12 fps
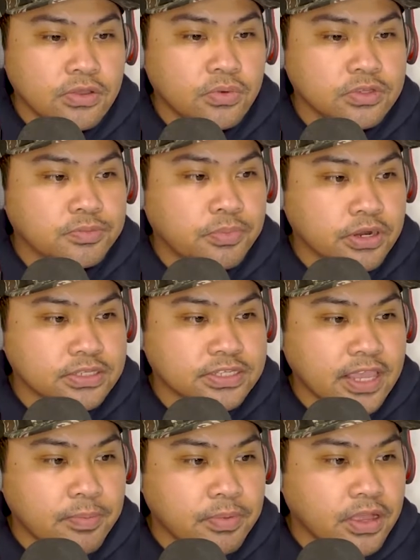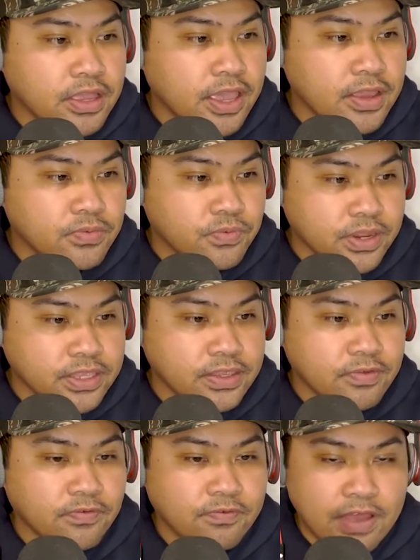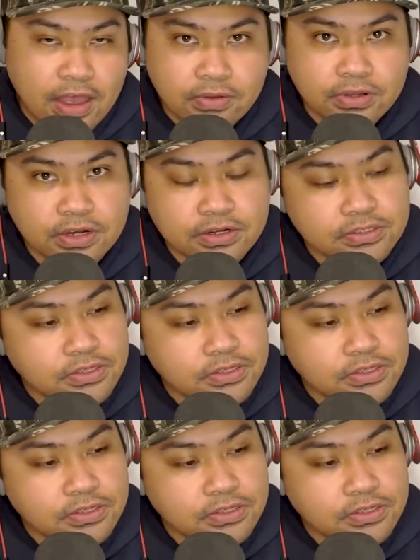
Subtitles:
was Brooks Koepka and Ricky Fowler.